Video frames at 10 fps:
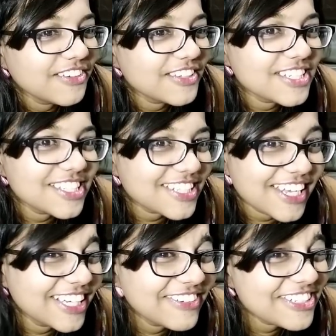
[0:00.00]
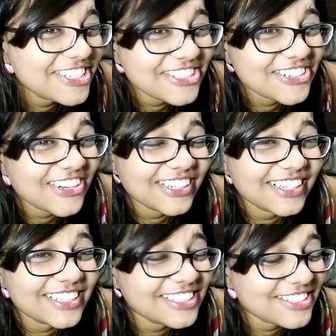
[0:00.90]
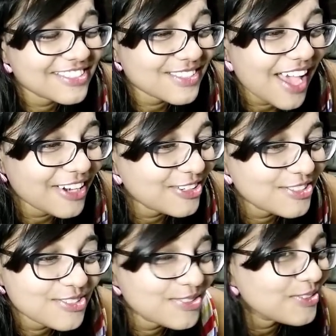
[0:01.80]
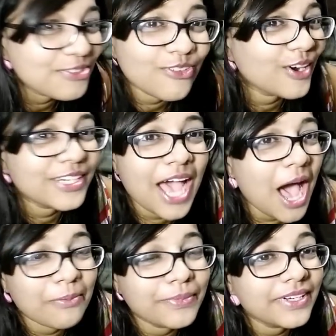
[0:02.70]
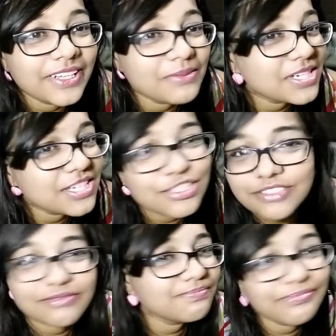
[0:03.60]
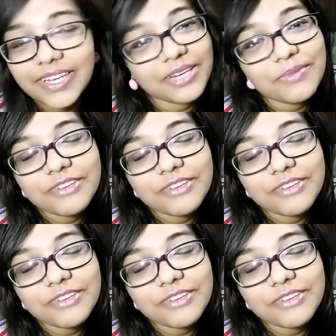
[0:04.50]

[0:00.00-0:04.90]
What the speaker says: which is not. I just don't know what happened there, but it's made